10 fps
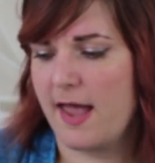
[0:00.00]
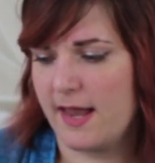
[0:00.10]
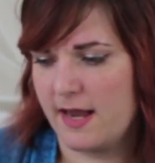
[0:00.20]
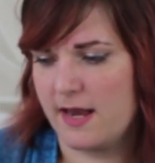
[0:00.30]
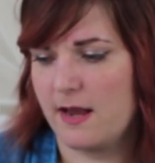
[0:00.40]

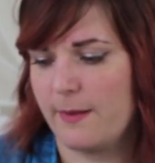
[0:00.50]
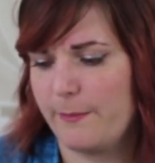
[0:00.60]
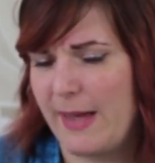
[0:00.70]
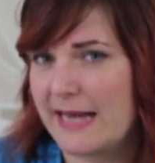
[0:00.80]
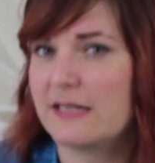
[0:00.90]
a
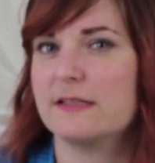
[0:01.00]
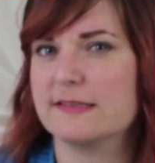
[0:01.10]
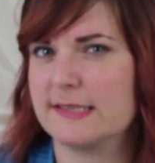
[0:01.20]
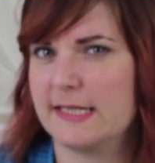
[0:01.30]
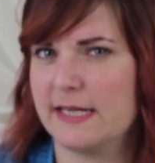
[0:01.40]
petal
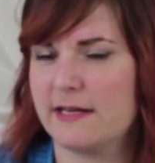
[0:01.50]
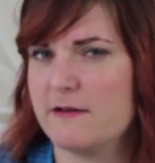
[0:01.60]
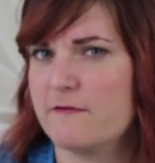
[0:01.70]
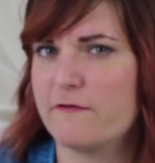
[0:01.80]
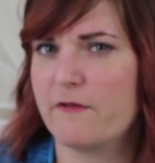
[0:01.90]

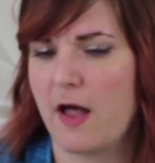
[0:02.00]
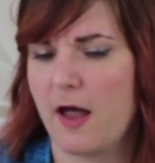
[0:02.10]
sleeve,